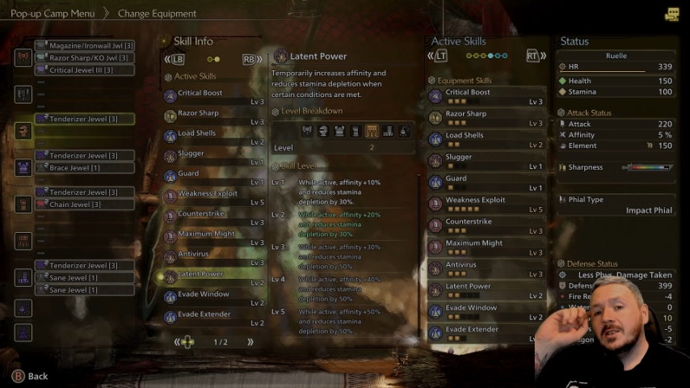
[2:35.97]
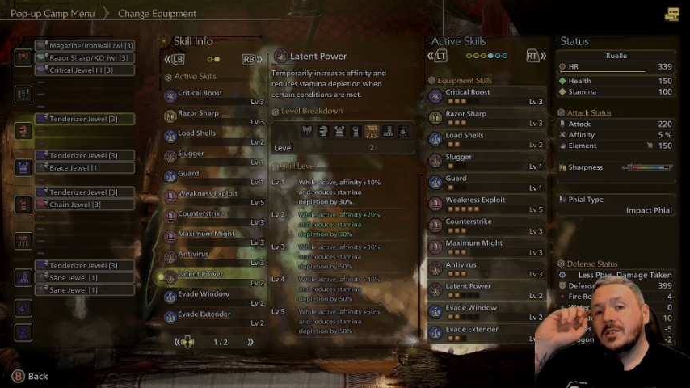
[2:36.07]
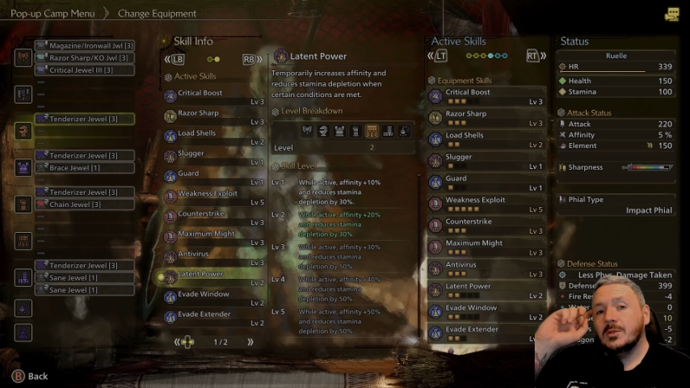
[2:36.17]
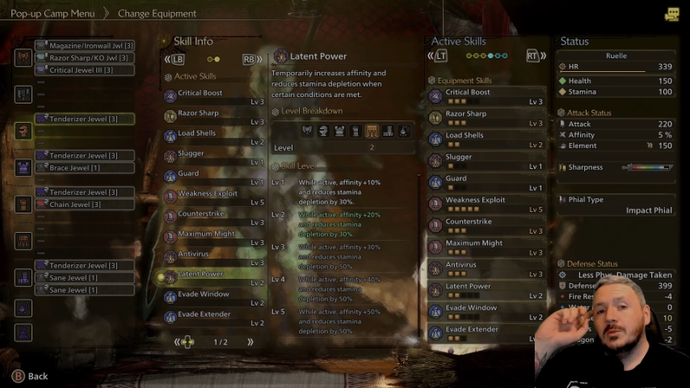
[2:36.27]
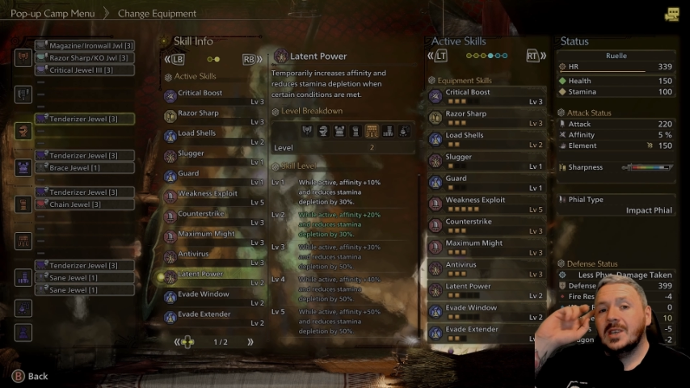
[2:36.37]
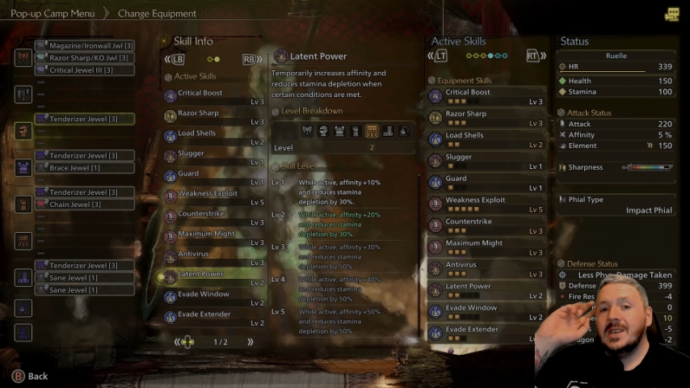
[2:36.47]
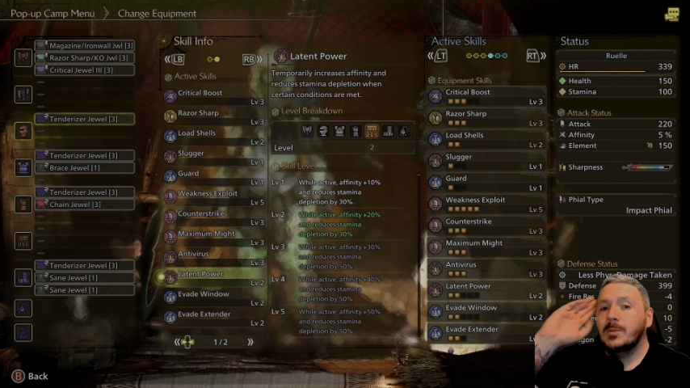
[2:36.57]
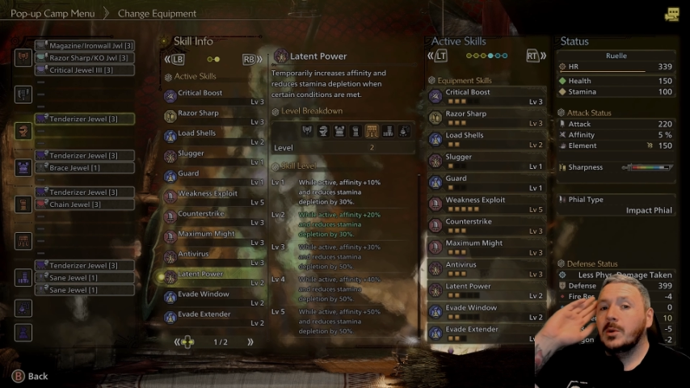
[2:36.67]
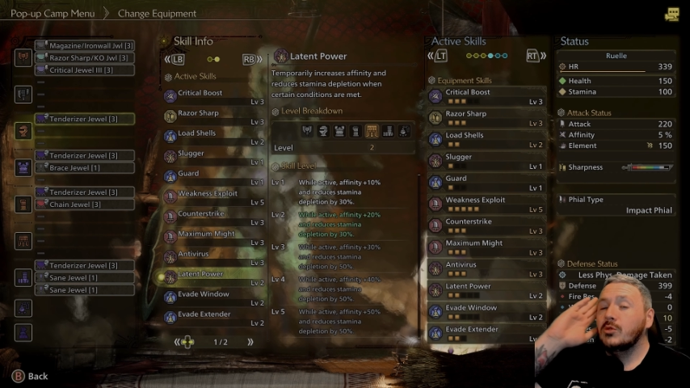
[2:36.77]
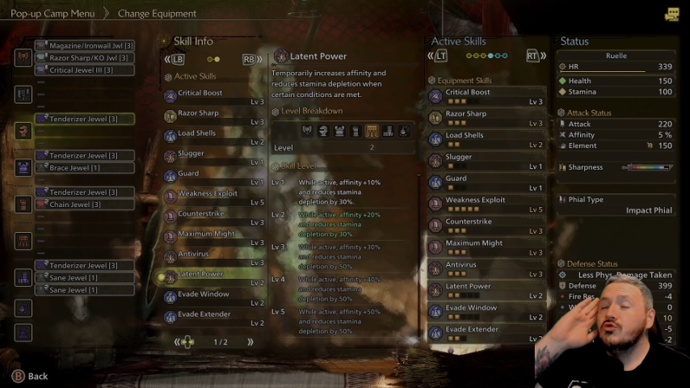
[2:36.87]
to keep
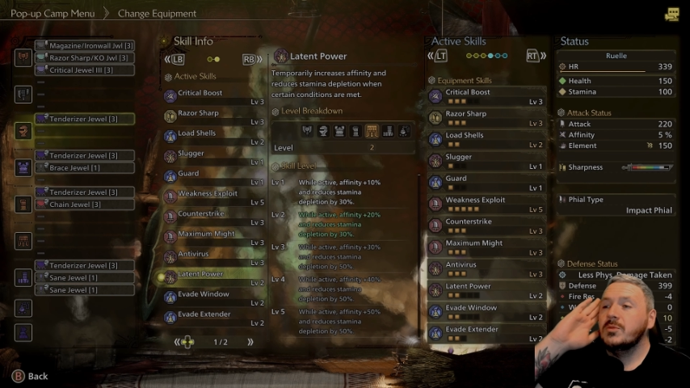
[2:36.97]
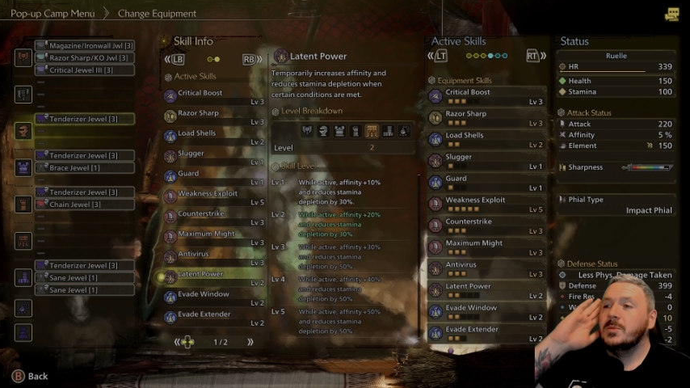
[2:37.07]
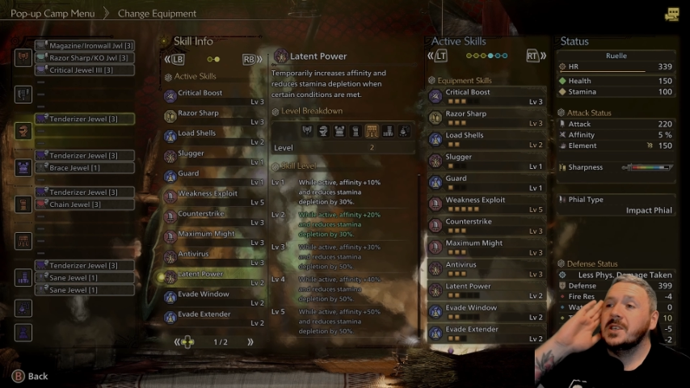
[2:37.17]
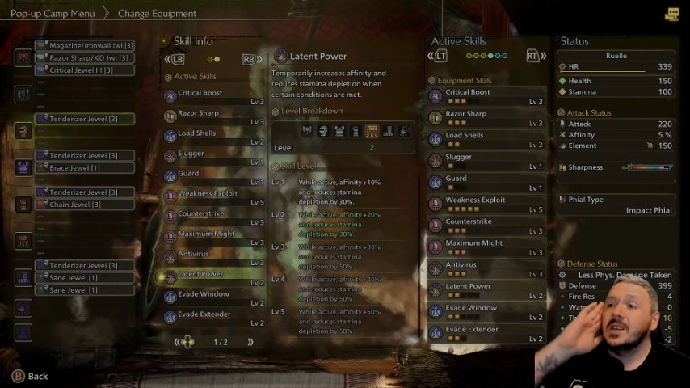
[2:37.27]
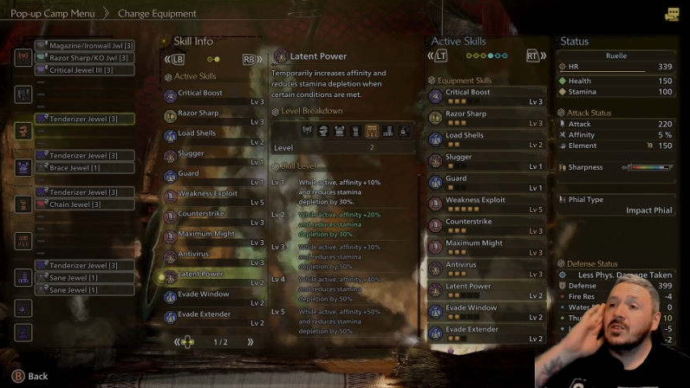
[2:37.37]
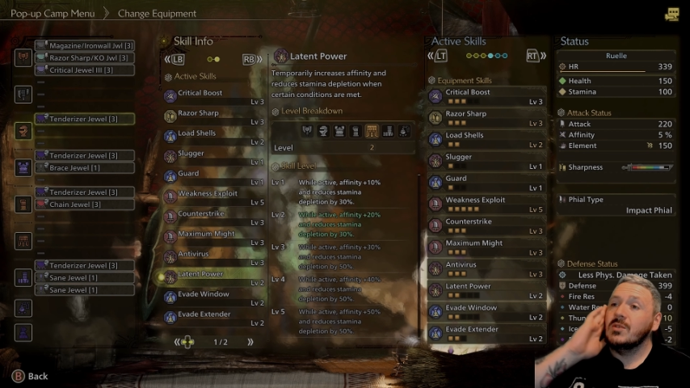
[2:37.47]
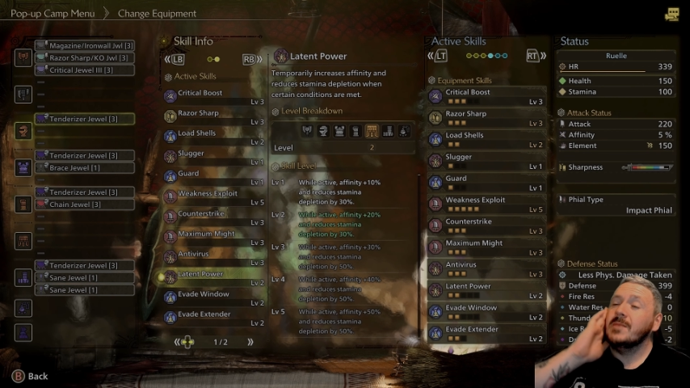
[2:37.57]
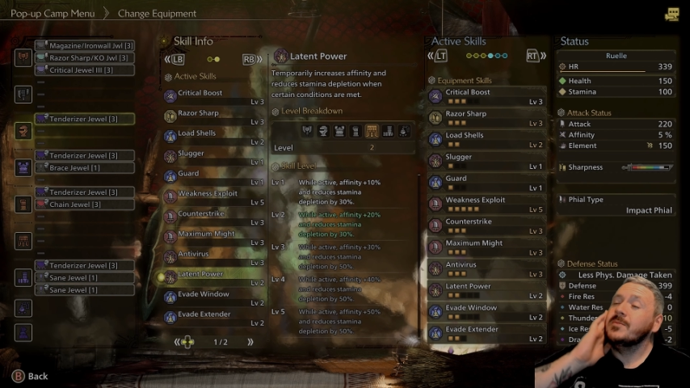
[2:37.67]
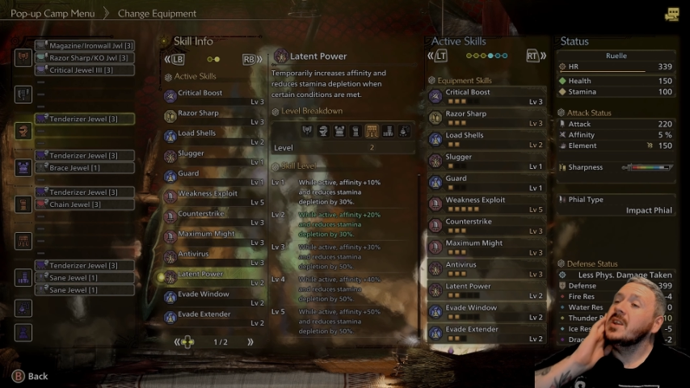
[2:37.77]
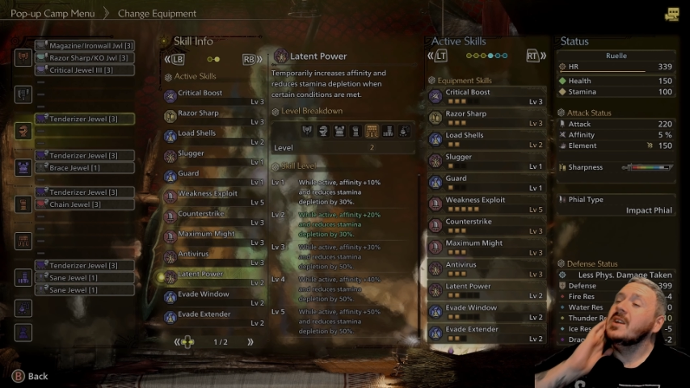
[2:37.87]
100%
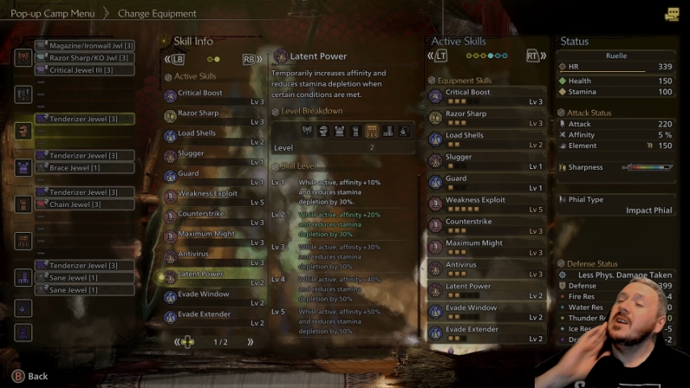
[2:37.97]
crit